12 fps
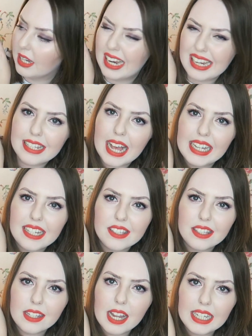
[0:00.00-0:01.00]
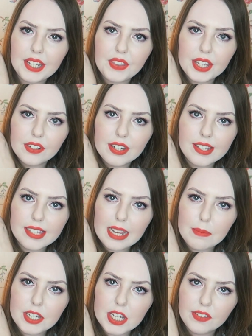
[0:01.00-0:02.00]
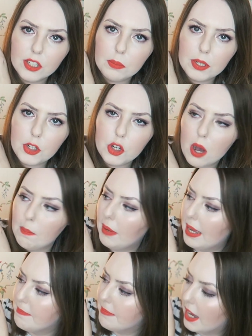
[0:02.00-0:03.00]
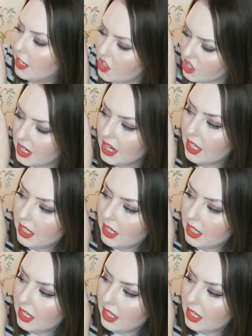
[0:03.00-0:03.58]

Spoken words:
size, and it's slightly thicker, I'd say, in material, but not by much.